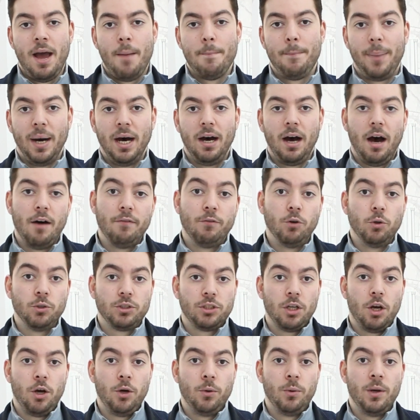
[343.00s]
but I've
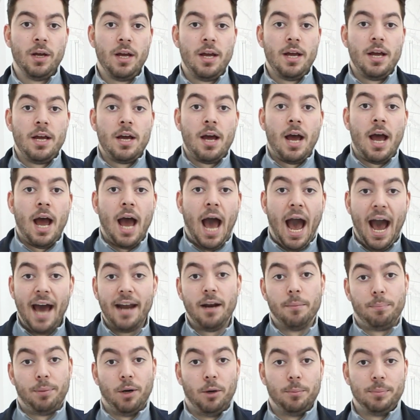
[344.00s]
also had
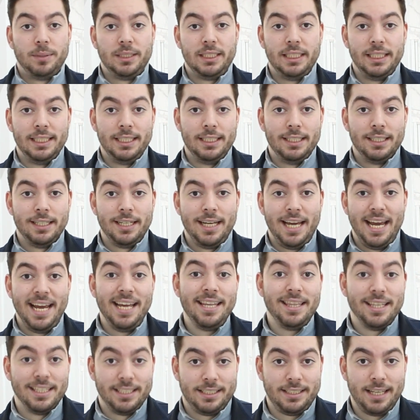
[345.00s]
a property
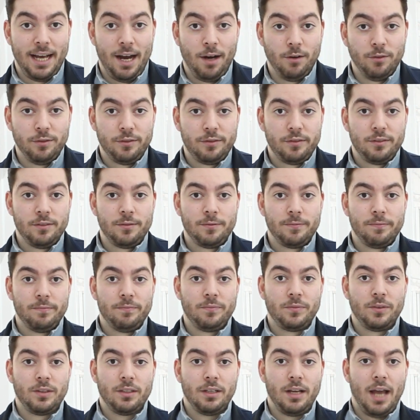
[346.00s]
in the south,
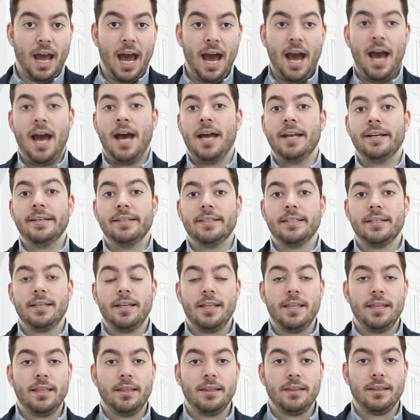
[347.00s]
and
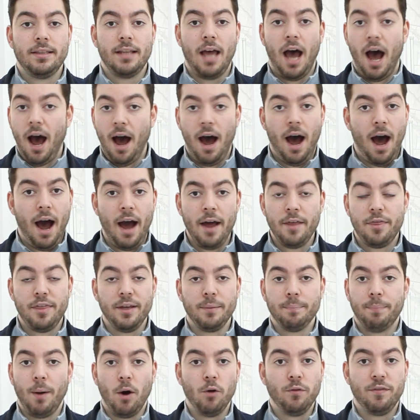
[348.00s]
I
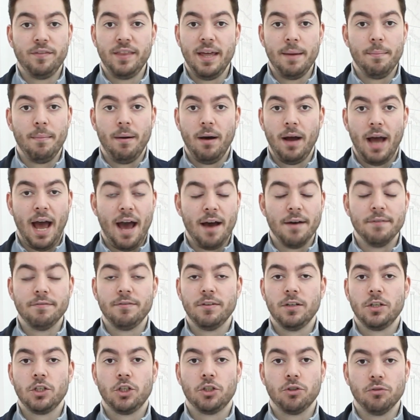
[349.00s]
think both of them have
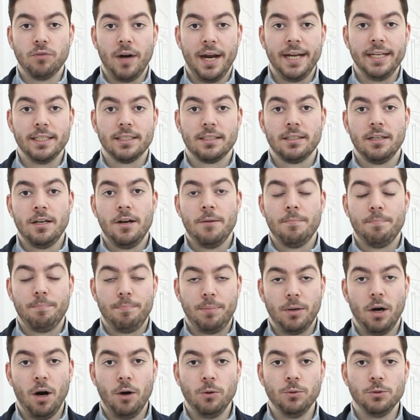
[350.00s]
great
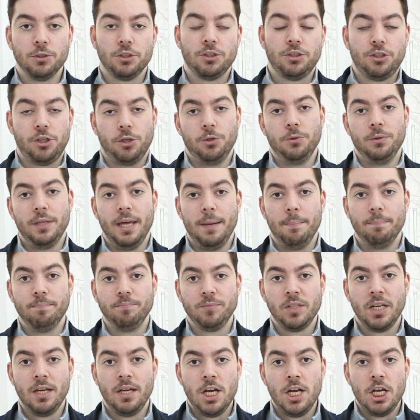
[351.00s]
pros to them.
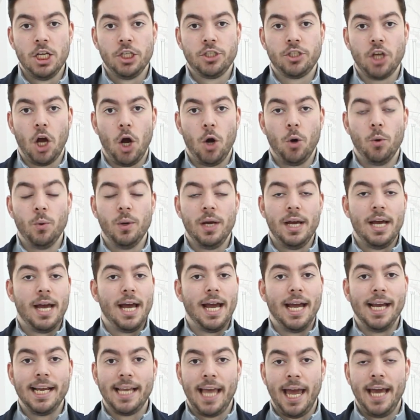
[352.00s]
So
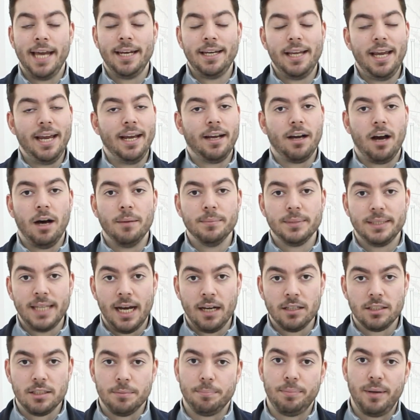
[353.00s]
again, it comes
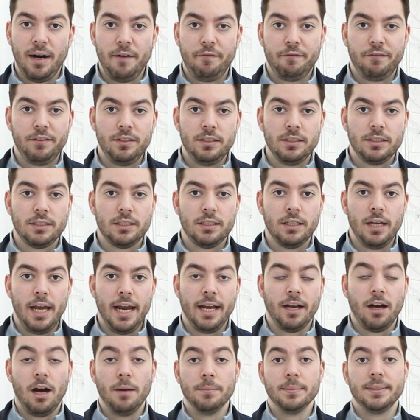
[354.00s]
down to preference,
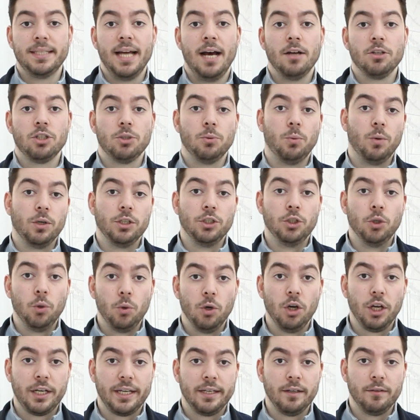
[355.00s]
it comes down to what you're
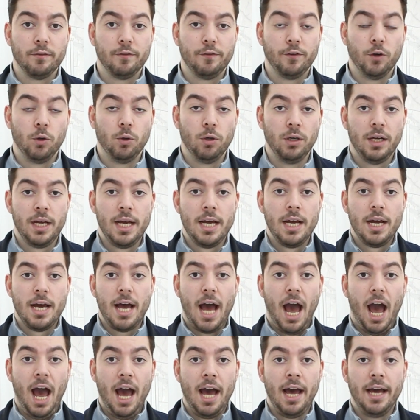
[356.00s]
looking for
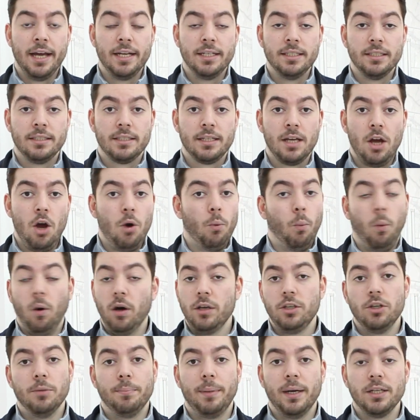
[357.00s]
and
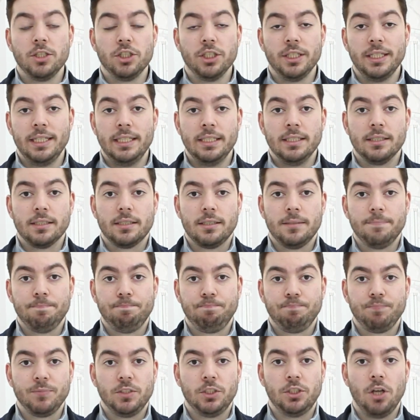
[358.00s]
what your budget is.
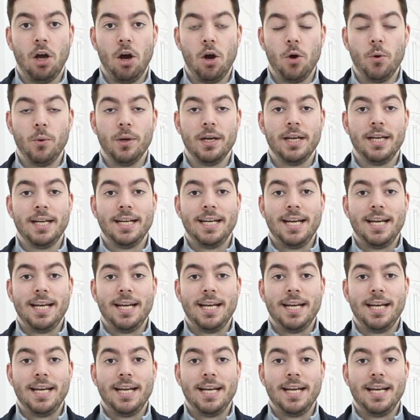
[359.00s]
So